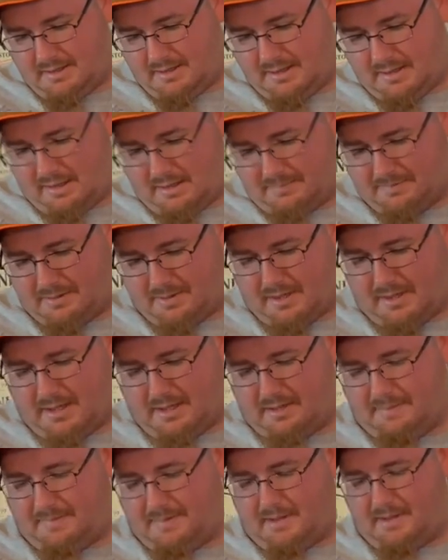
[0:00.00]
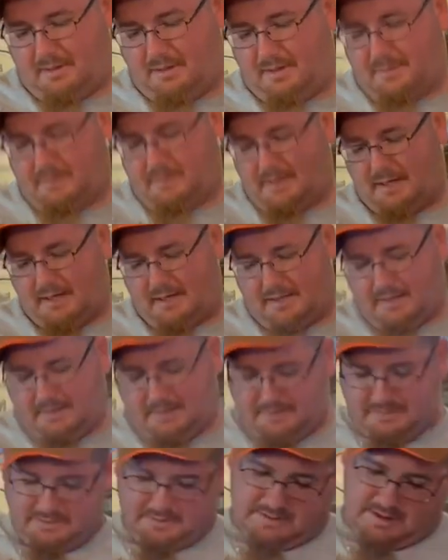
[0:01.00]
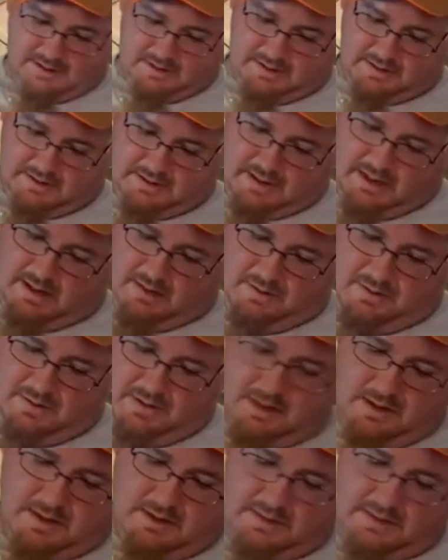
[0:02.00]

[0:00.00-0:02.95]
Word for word: Y'all probably had a better look than I did just a second ago.